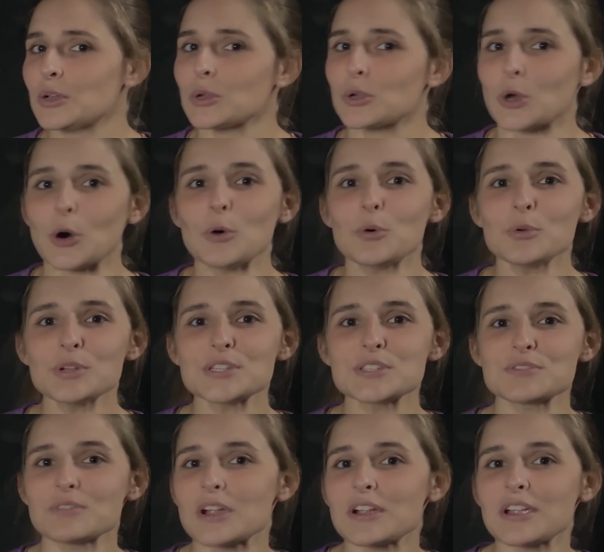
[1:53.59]
Gold
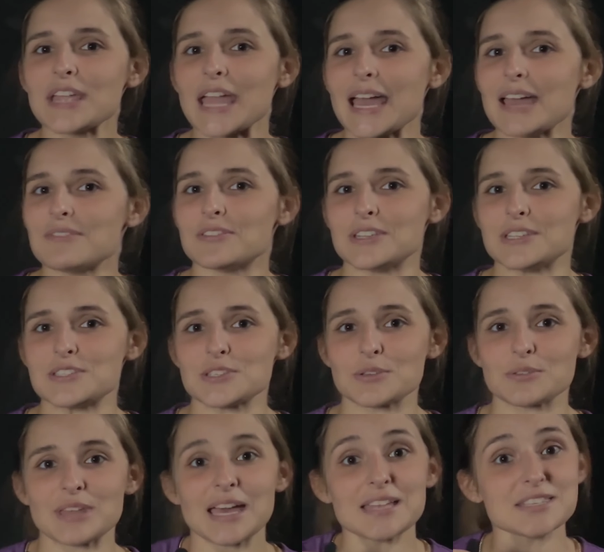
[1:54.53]
is very heavy,
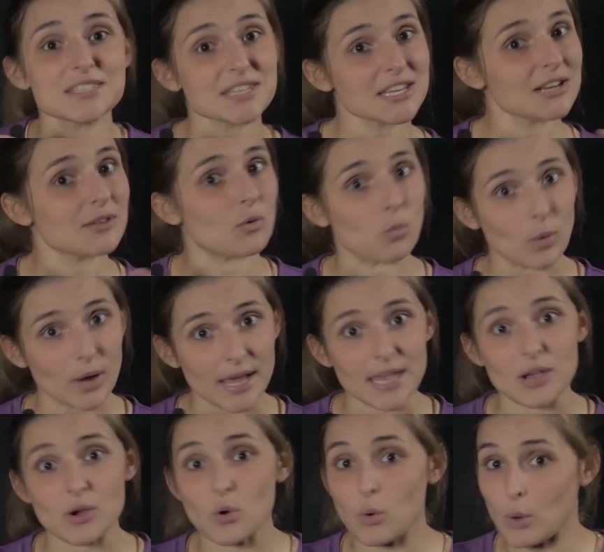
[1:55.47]
so that's going to
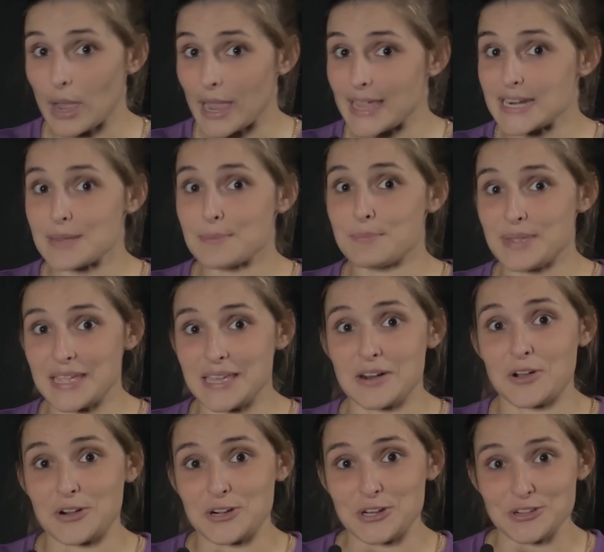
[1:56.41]
weigh quite a bit
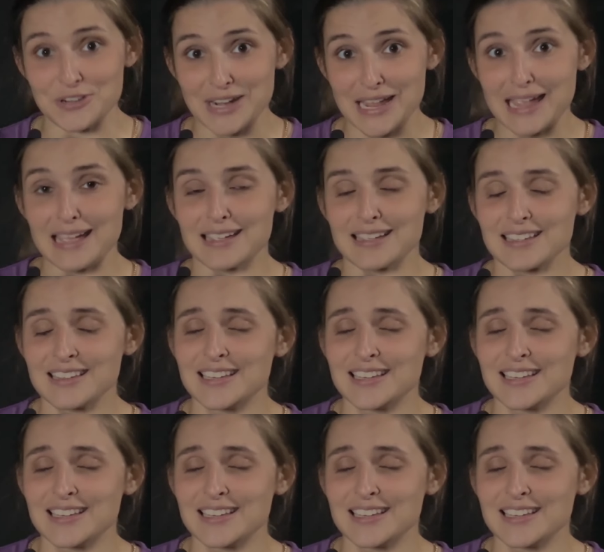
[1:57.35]
on your neck.